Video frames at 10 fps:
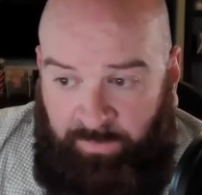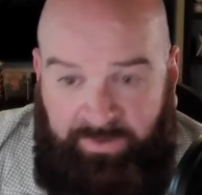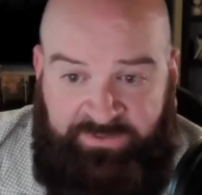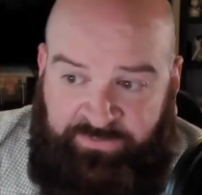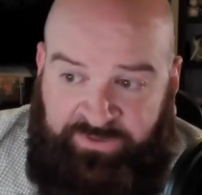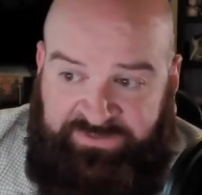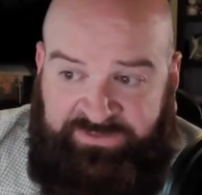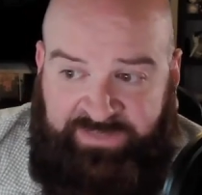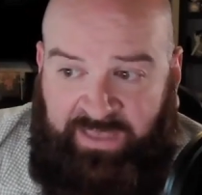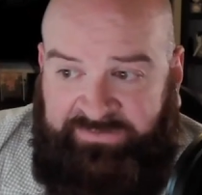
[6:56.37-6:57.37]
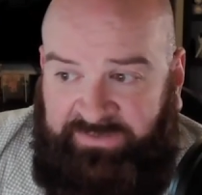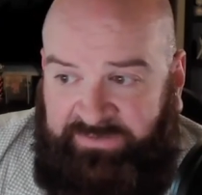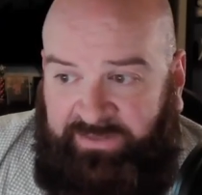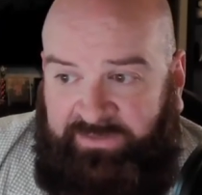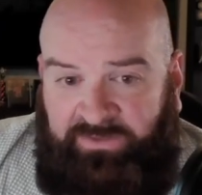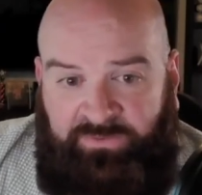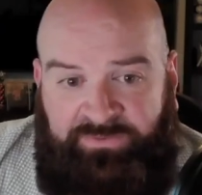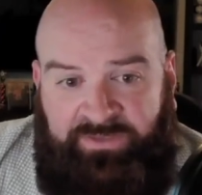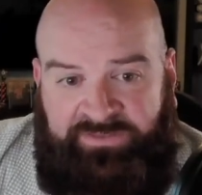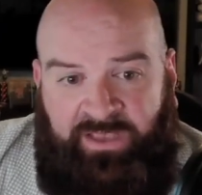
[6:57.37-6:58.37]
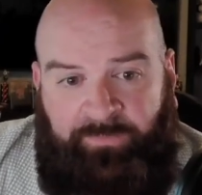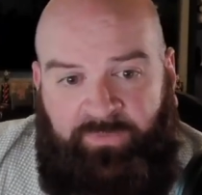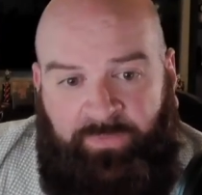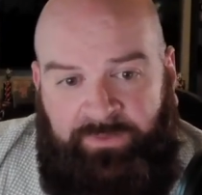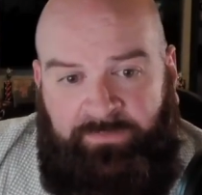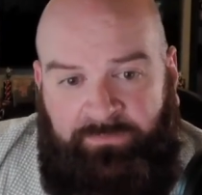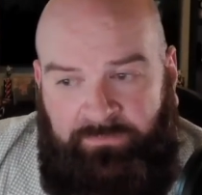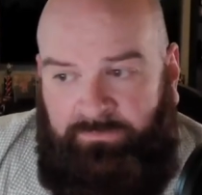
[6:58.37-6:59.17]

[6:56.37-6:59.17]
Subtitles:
Because Christy Sides doesn't like to do things that help you win.